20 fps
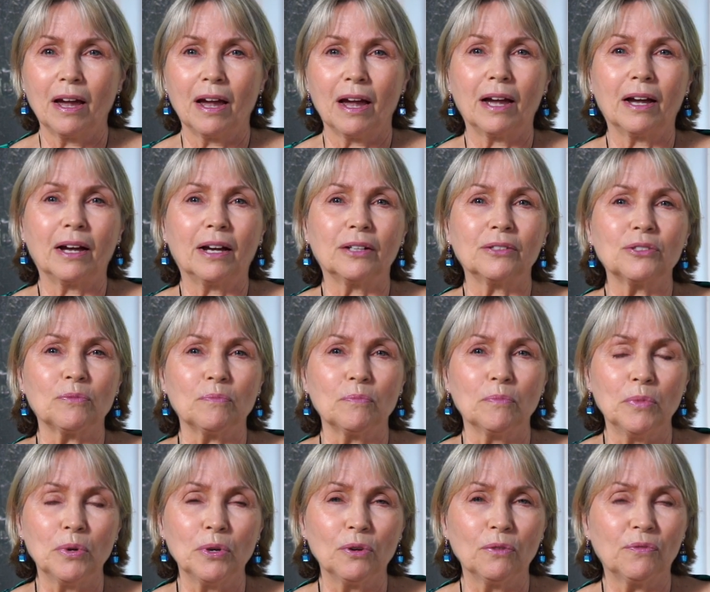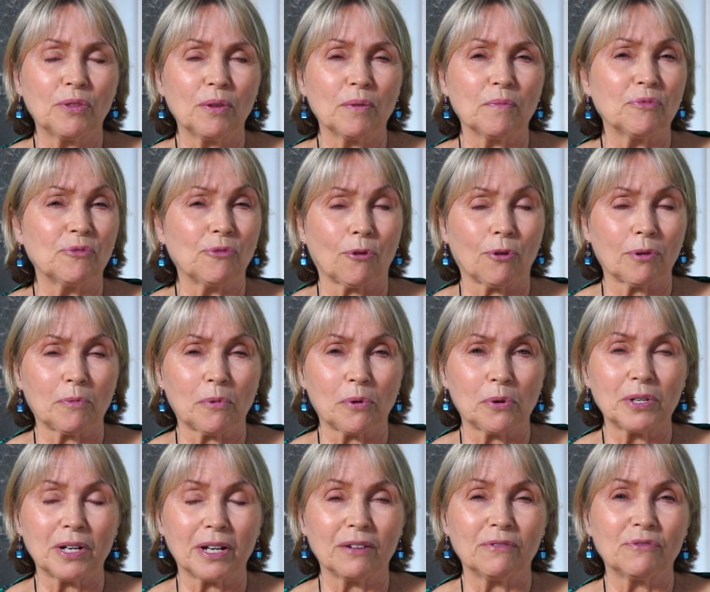and move them
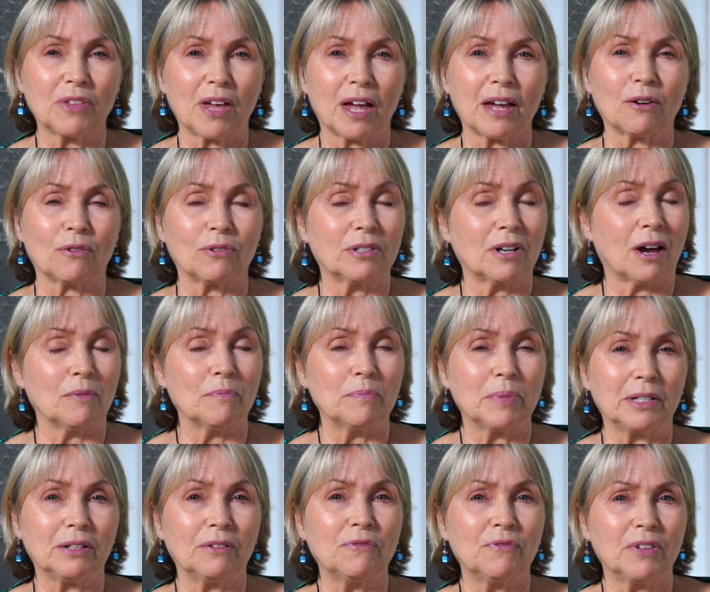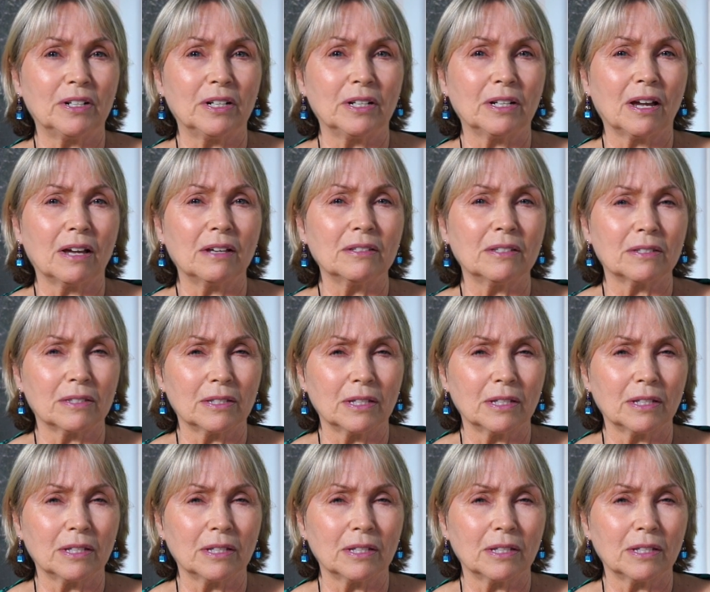forward if they are not benefiting us,